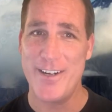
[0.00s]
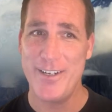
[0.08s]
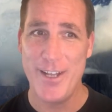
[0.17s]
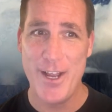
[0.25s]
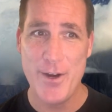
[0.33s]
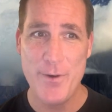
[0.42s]

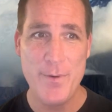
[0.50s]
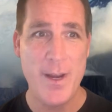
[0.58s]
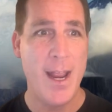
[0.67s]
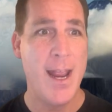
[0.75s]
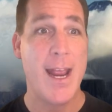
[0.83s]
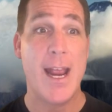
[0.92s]
alone,
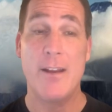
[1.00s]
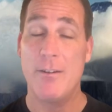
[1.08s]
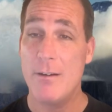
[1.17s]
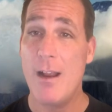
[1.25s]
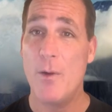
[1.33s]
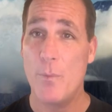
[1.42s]
and
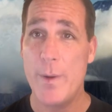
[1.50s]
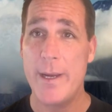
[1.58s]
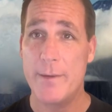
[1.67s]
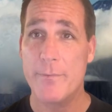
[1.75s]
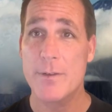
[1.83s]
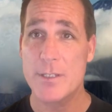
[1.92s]
you're not
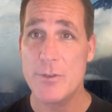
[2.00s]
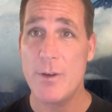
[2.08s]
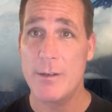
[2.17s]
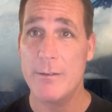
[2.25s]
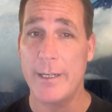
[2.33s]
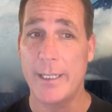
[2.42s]
weak for
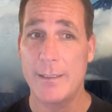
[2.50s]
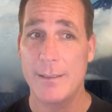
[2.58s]
struggling.